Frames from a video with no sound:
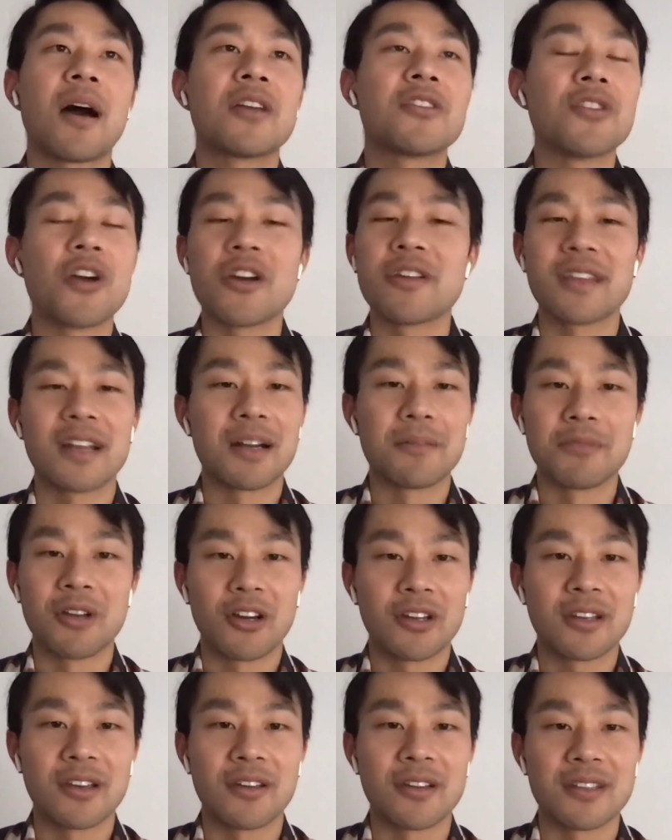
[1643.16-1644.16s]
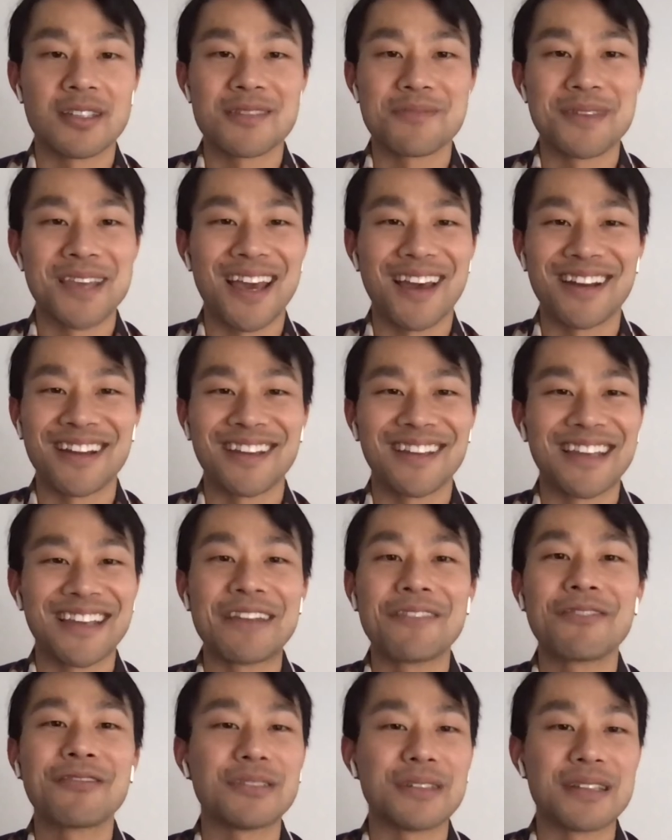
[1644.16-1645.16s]
I know that I'm not going to be able to
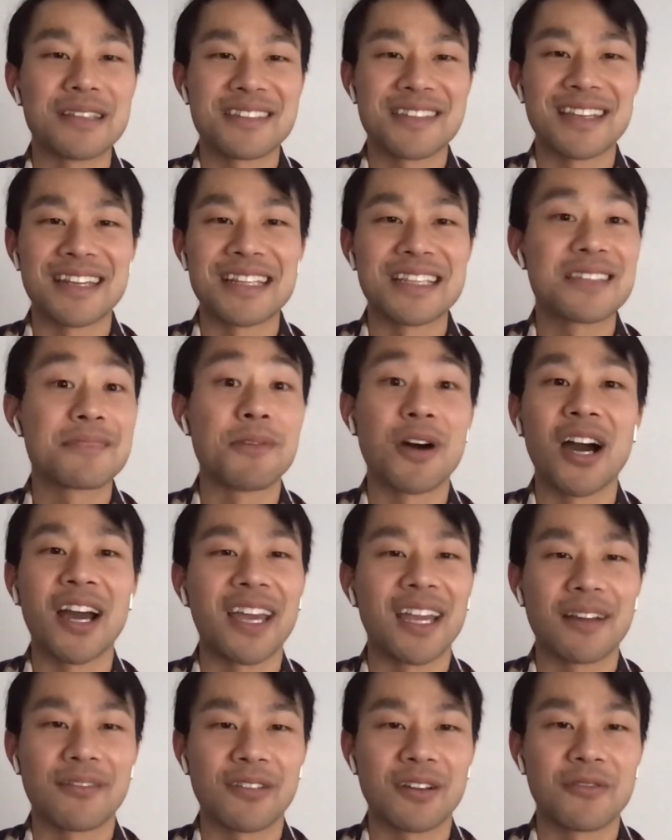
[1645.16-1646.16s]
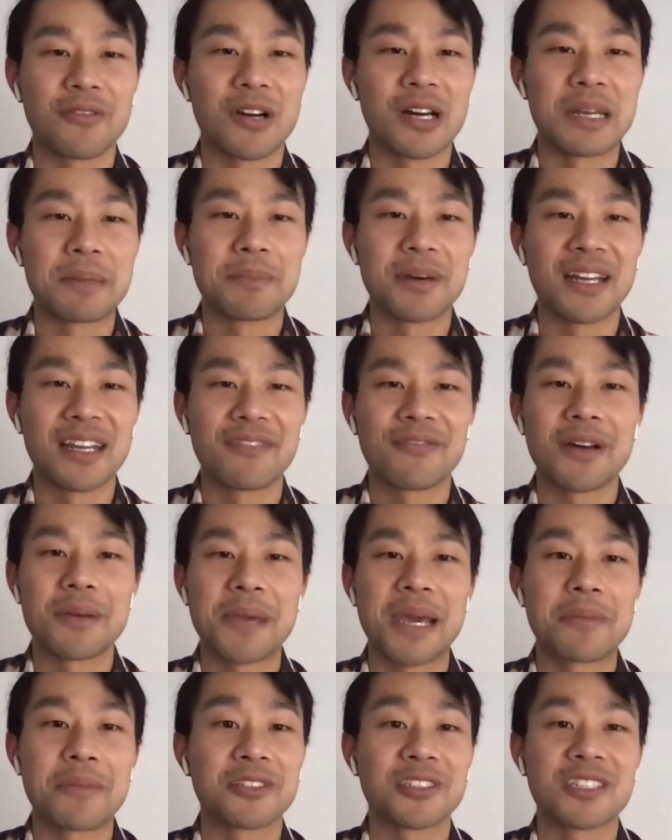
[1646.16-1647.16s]
influence and inspire everyone, but if
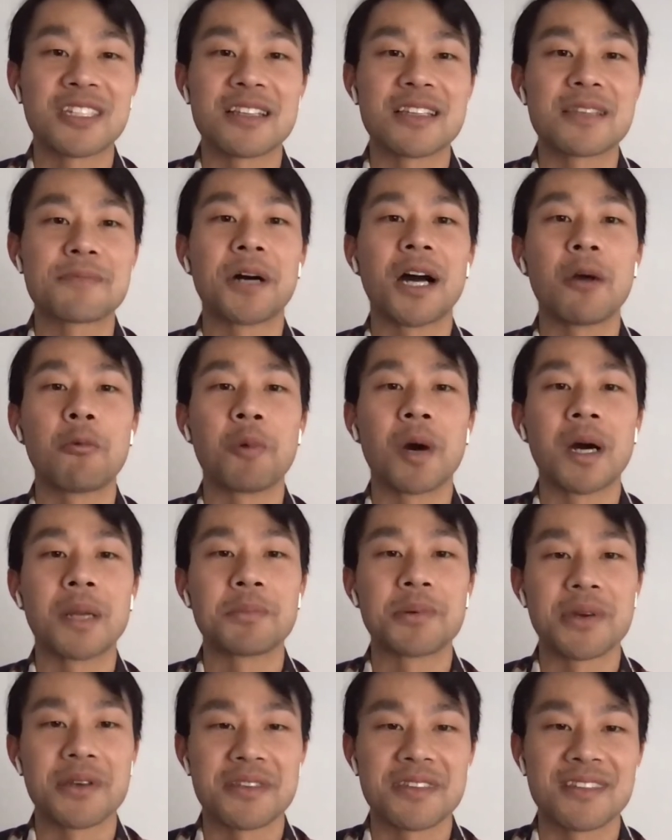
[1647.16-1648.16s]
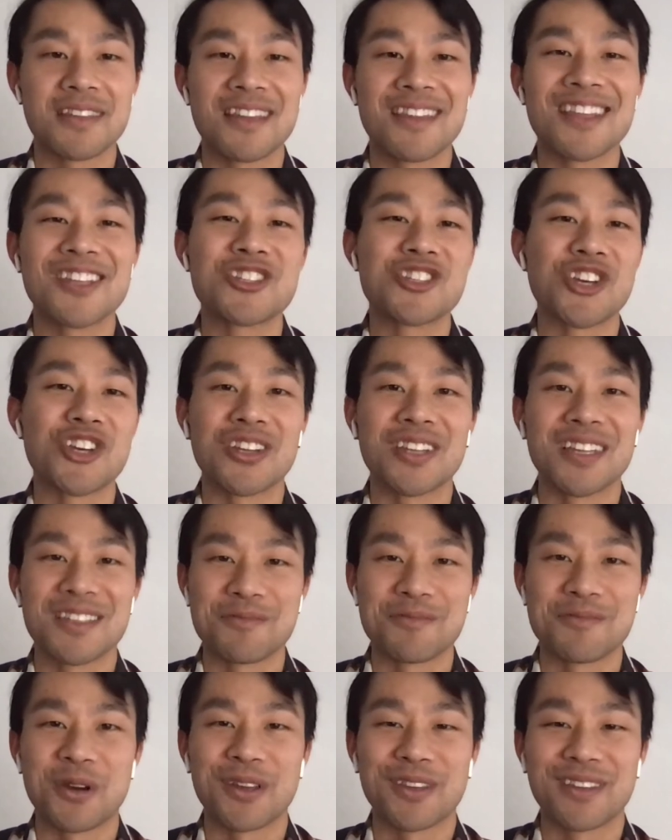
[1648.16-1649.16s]
I'm able to inspire one person, then the journey
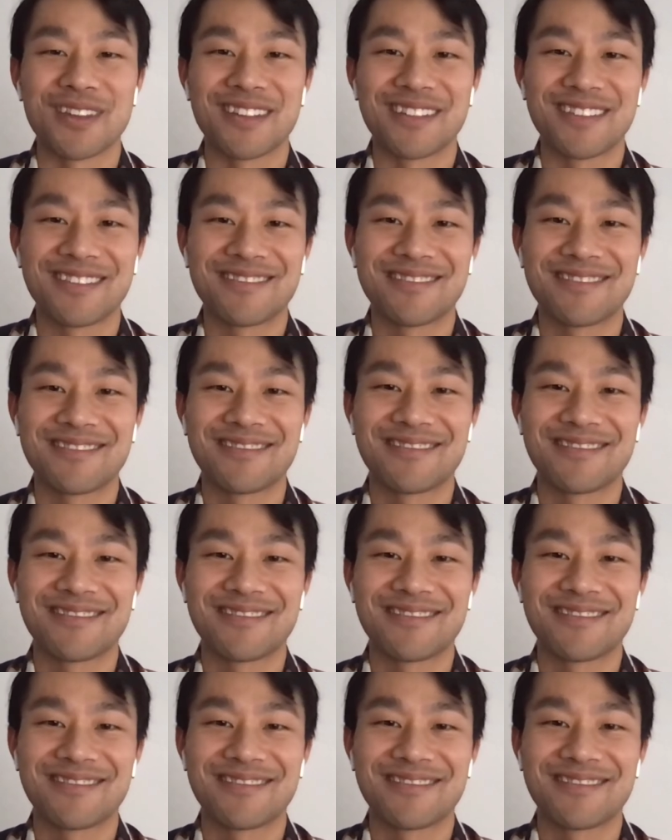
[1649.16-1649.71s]
is worth it.